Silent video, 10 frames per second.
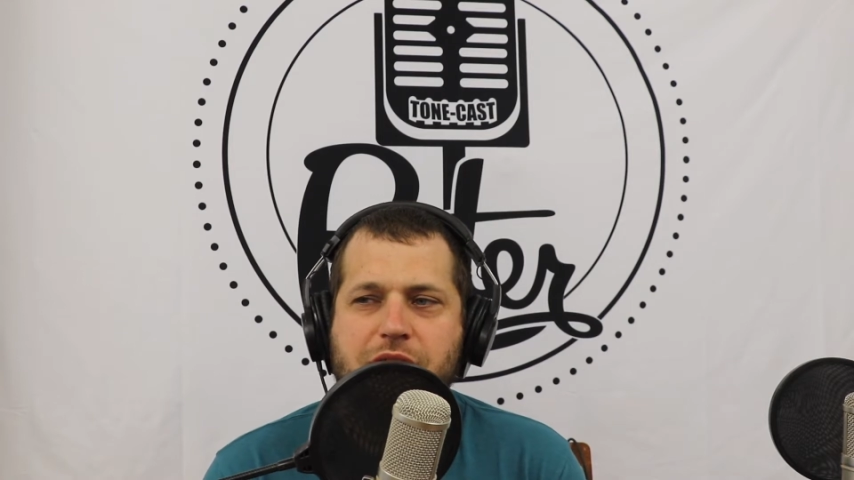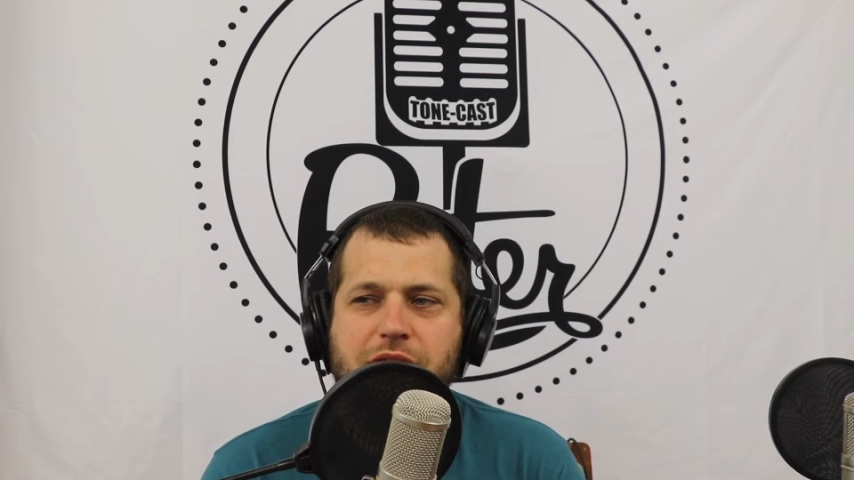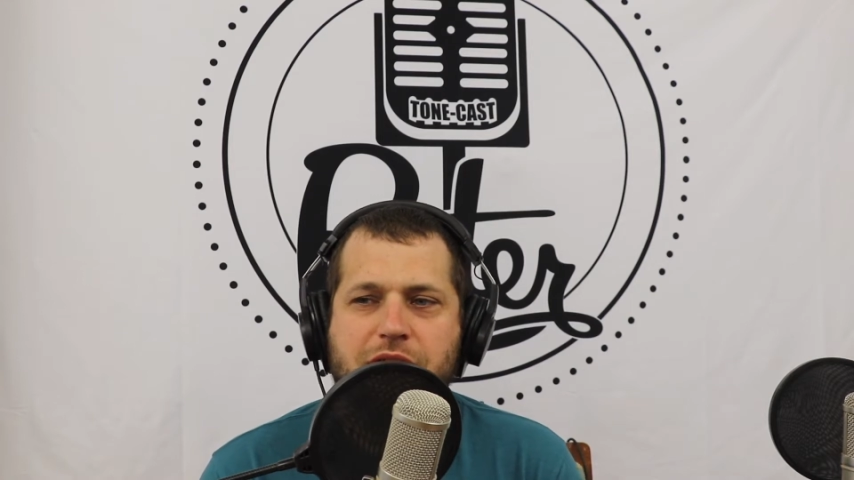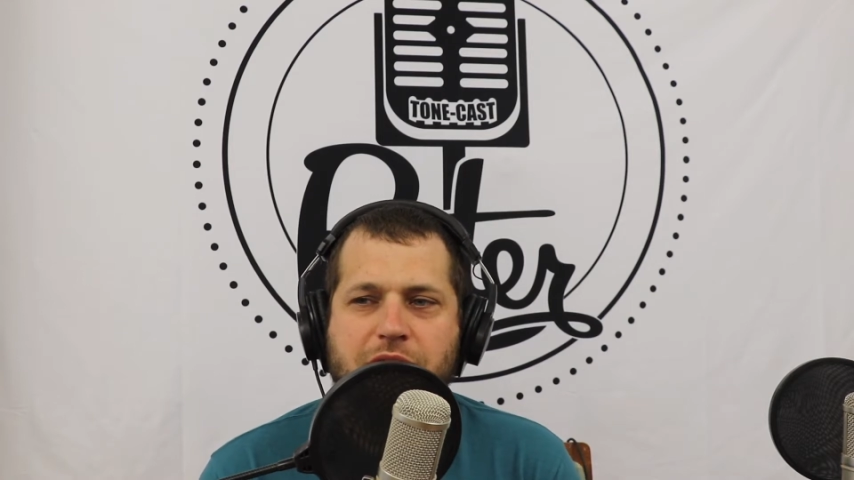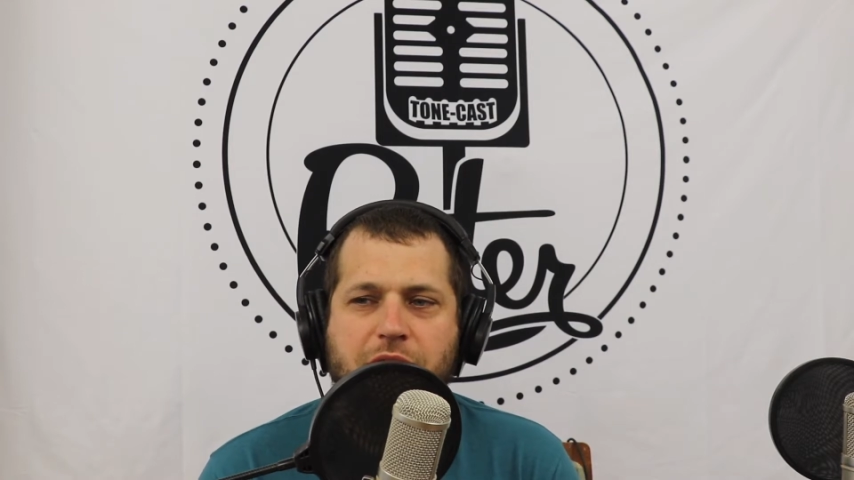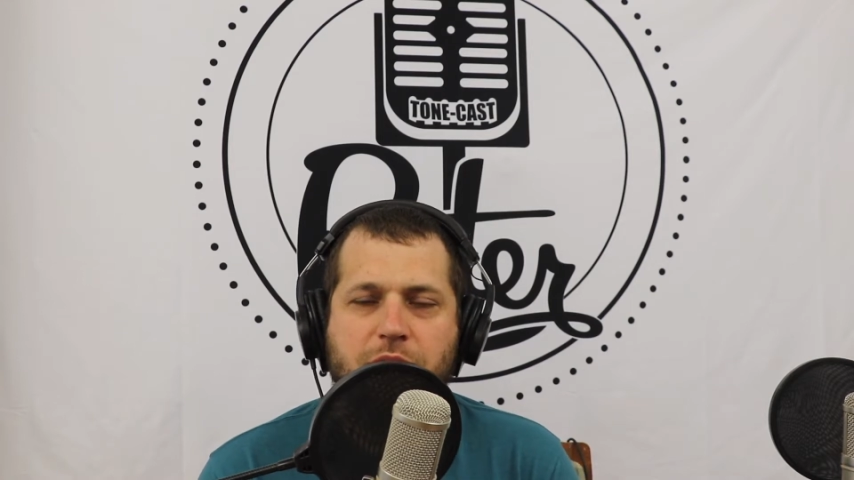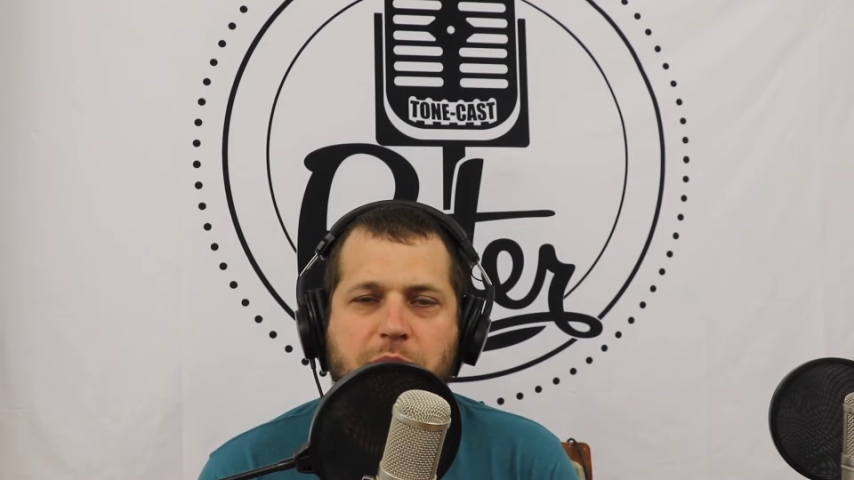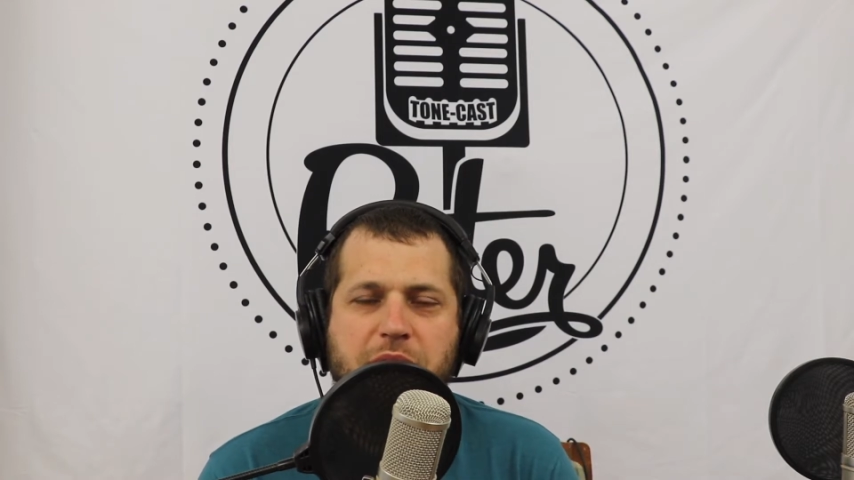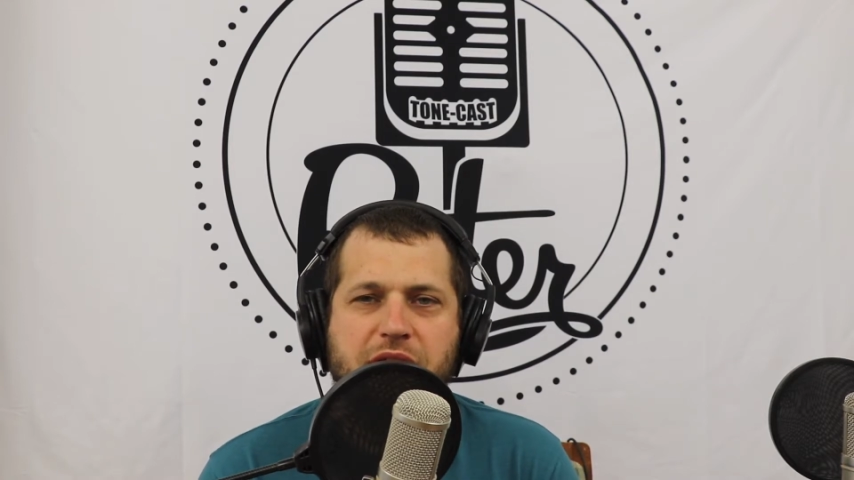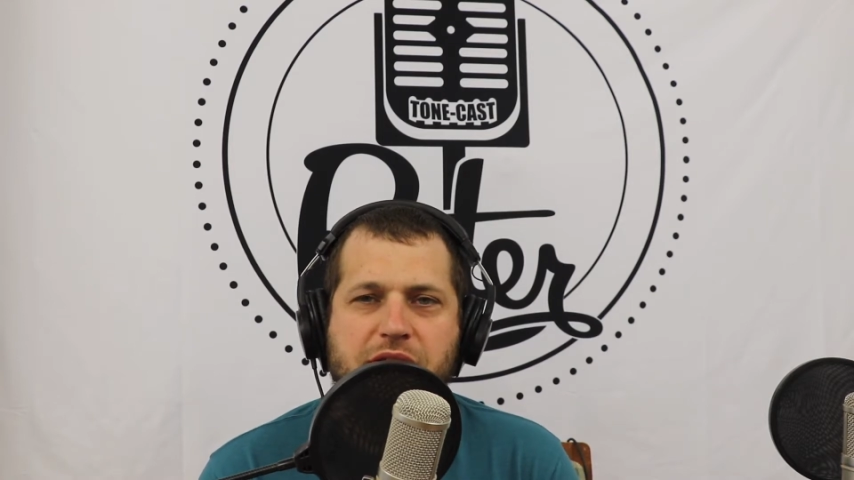to kind of
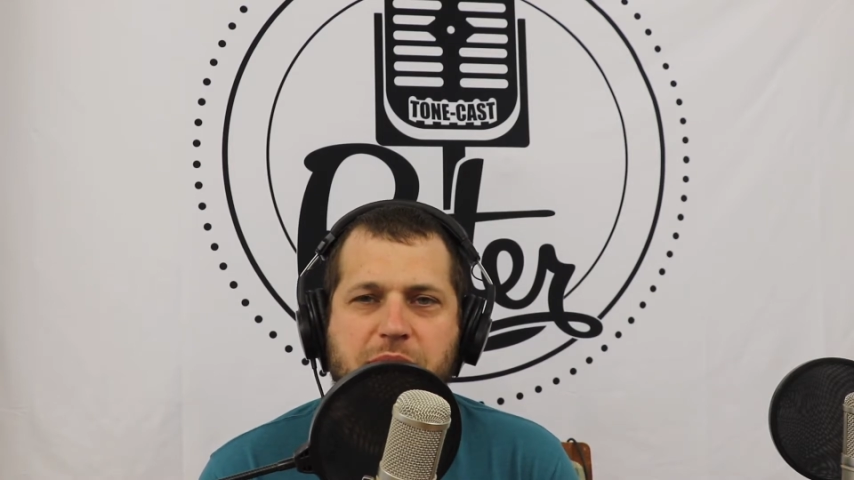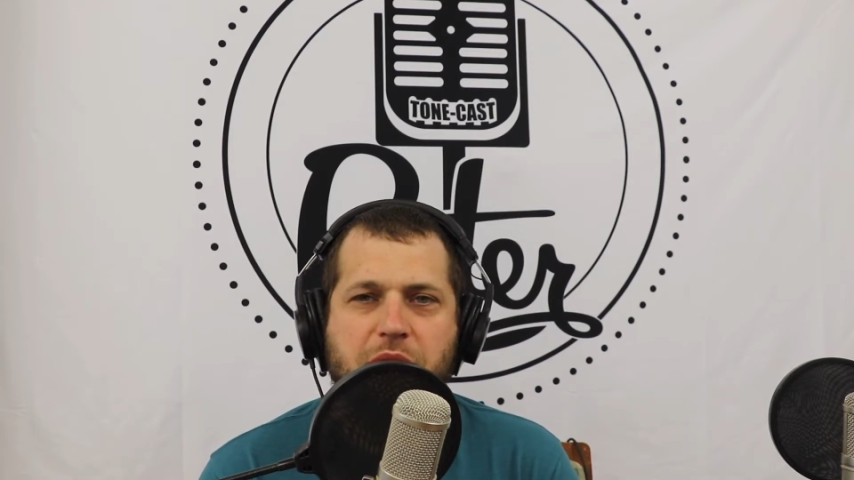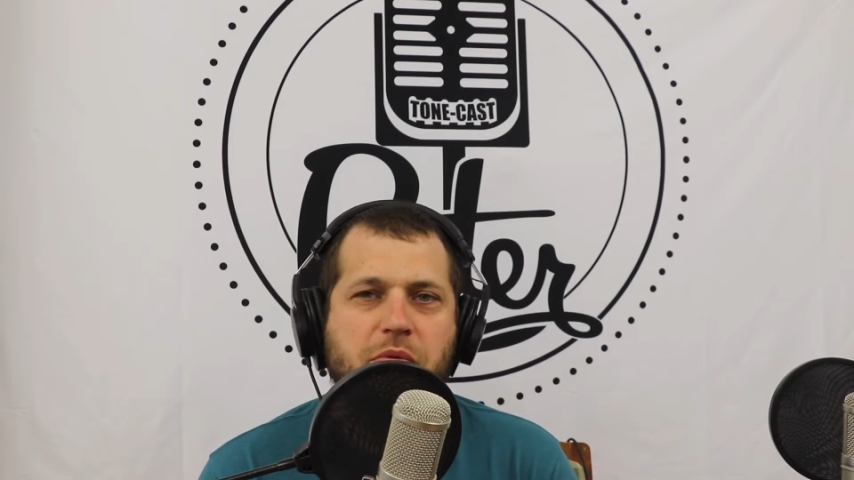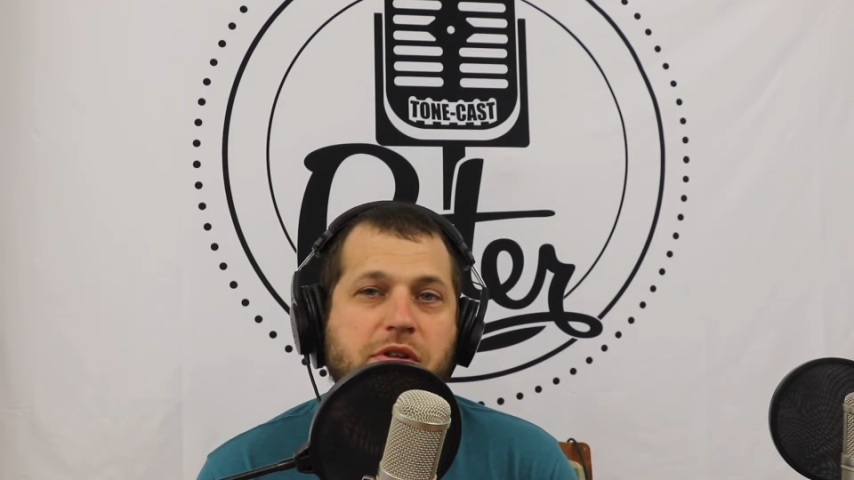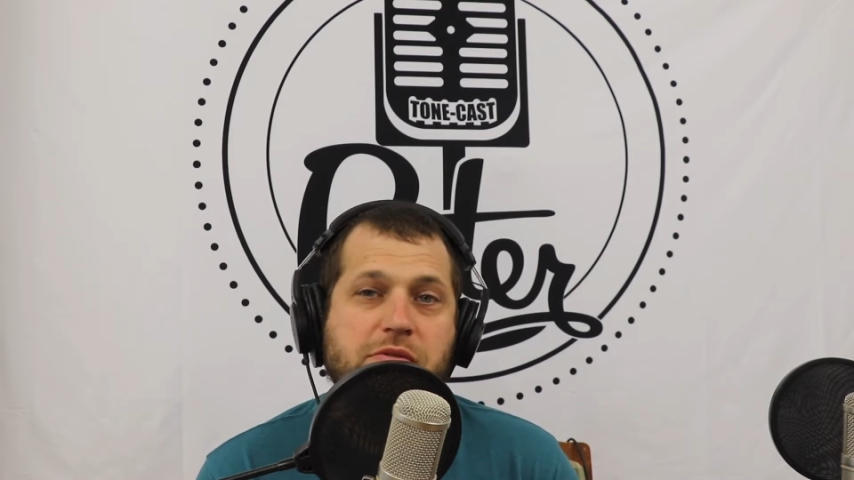reminisce about ones